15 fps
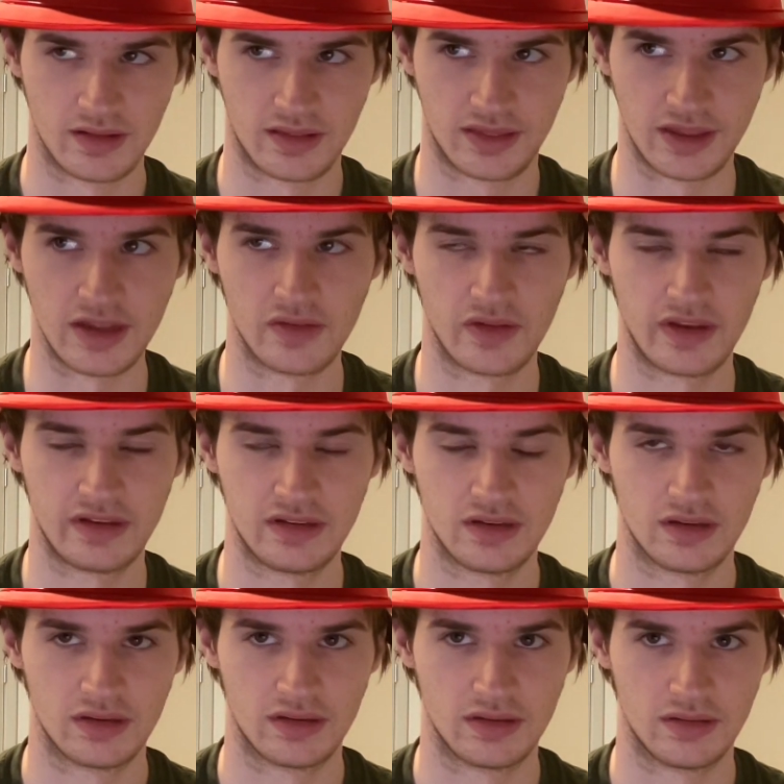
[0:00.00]
Thielen
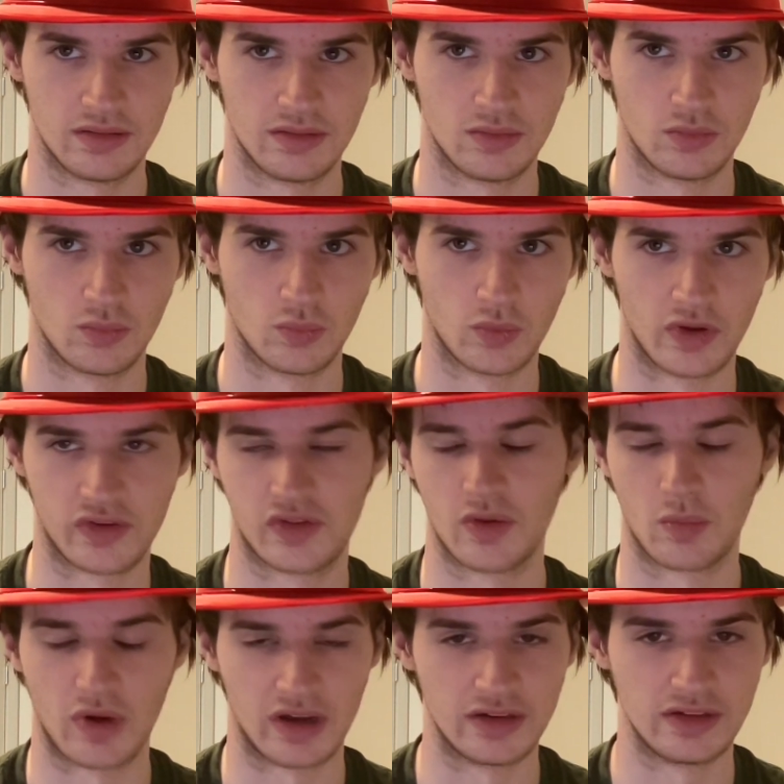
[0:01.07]
was the
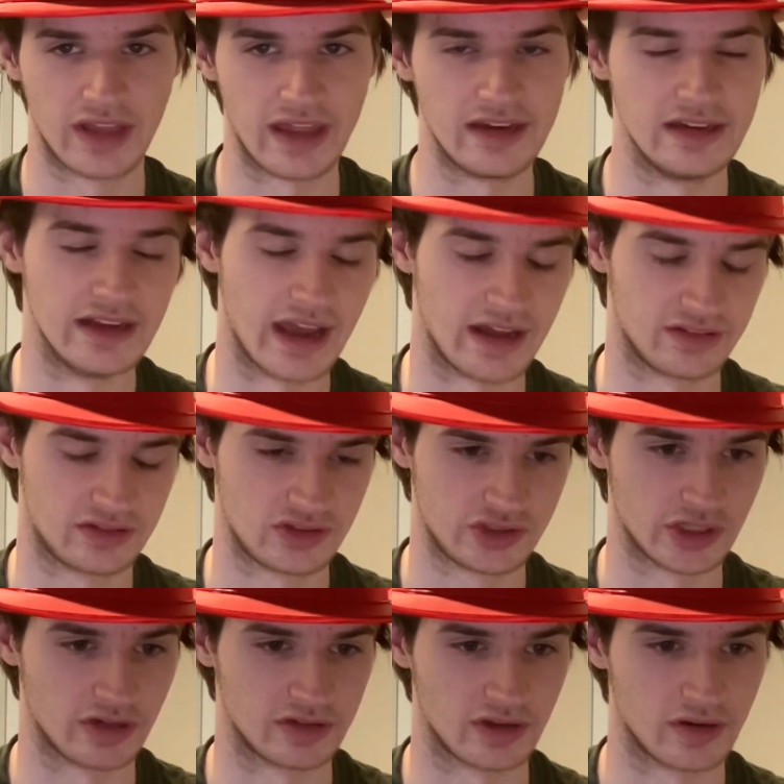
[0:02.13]
one that he had to
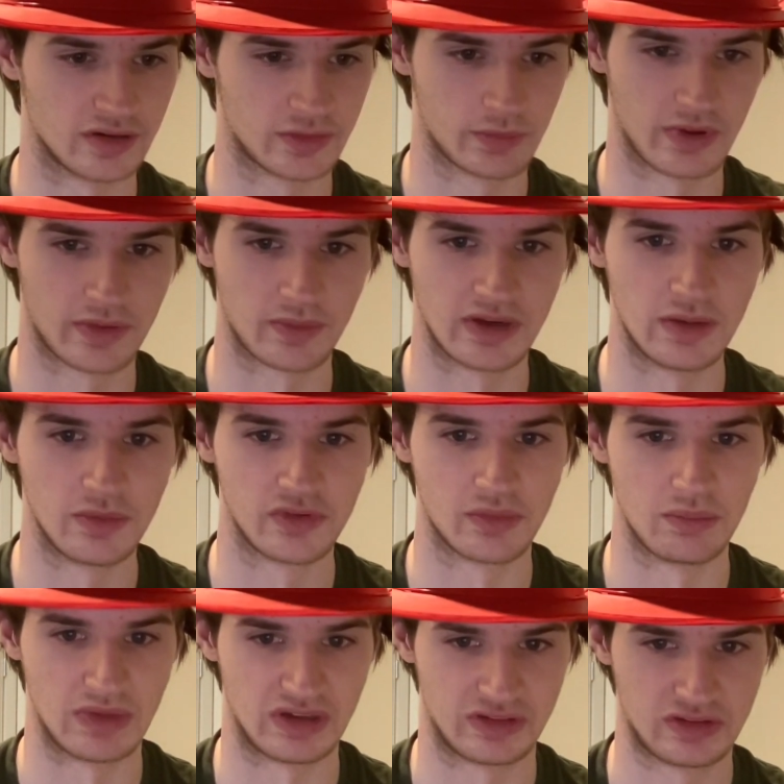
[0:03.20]
share targets with when he was
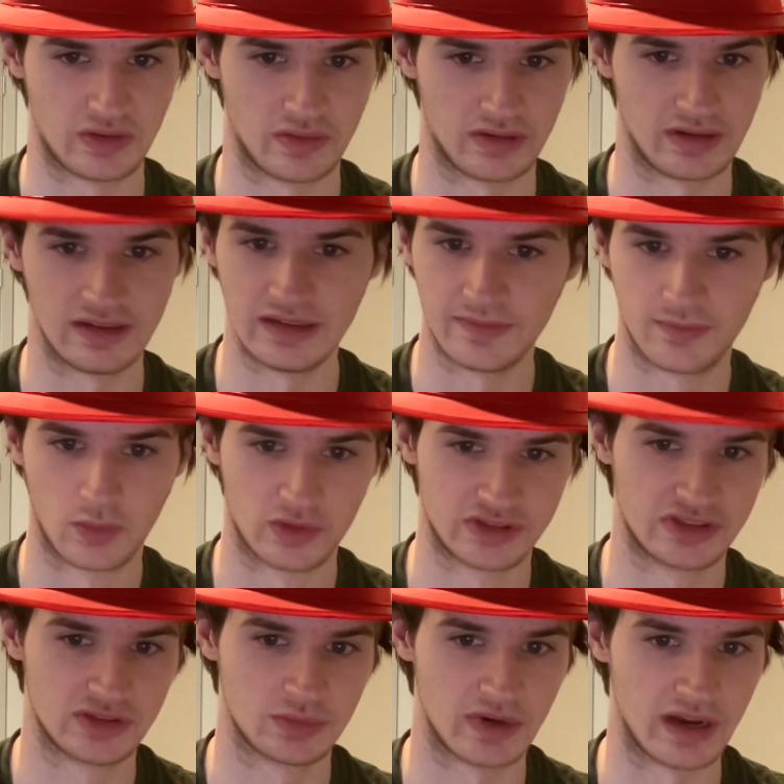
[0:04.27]
in Minnesota, and he forced
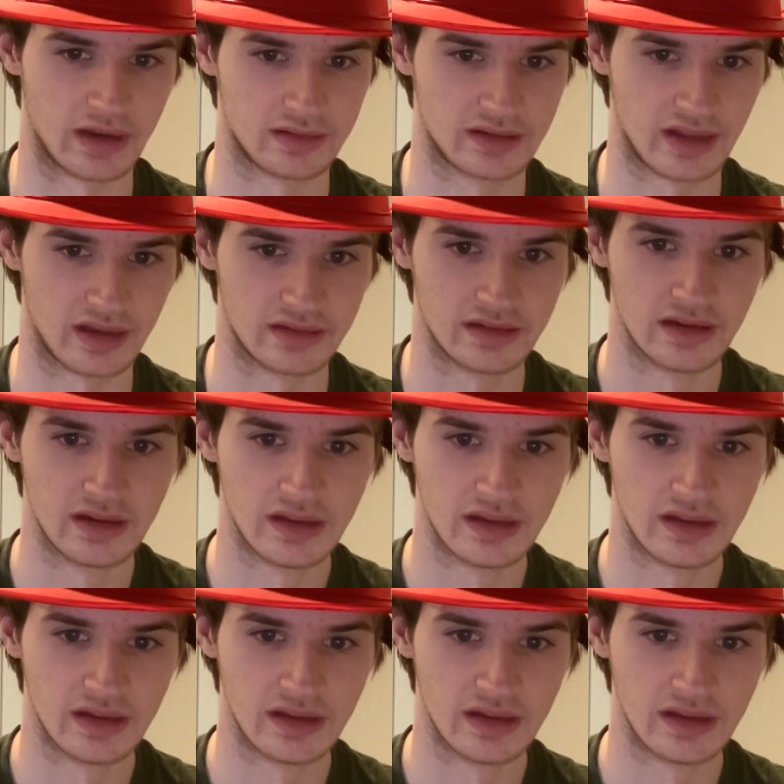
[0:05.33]
his way out then.